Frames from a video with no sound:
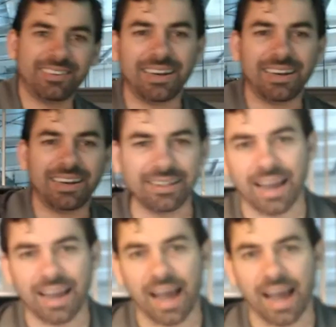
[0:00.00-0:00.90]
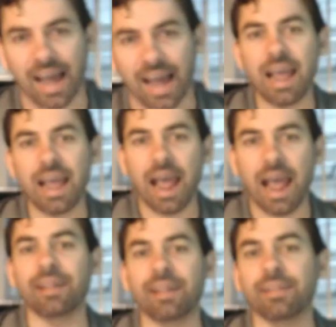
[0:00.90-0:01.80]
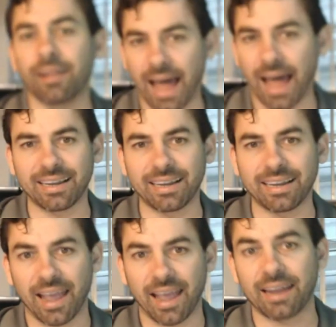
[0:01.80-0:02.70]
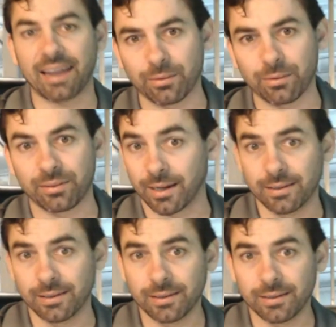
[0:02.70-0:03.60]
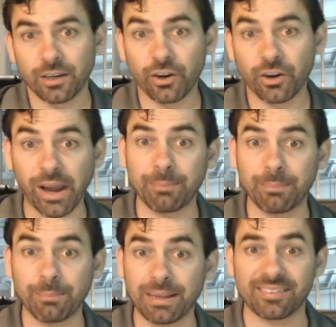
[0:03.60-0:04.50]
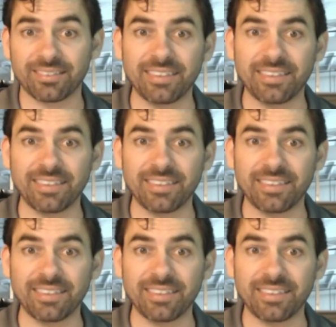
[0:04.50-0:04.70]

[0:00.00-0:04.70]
the eyes. And then the last thing I say, now the crane beats the snake